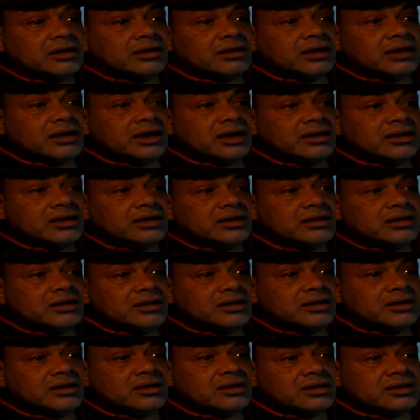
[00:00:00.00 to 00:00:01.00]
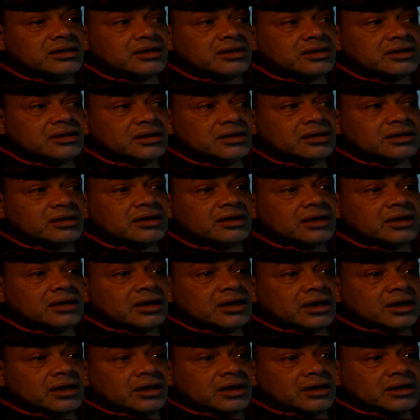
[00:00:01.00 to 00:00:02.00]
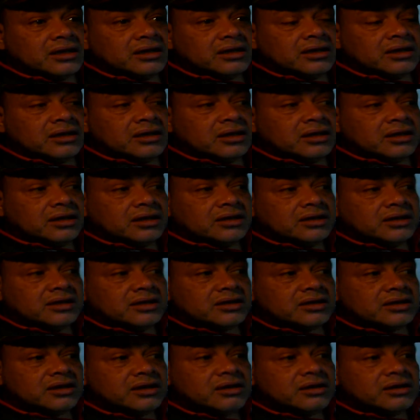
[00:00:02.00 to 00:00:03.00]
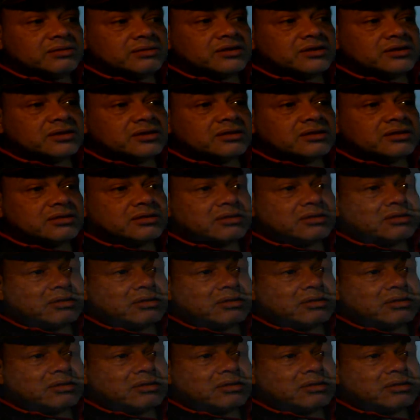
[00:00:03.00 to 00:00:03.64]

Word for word: get these, these, these, these ROMs.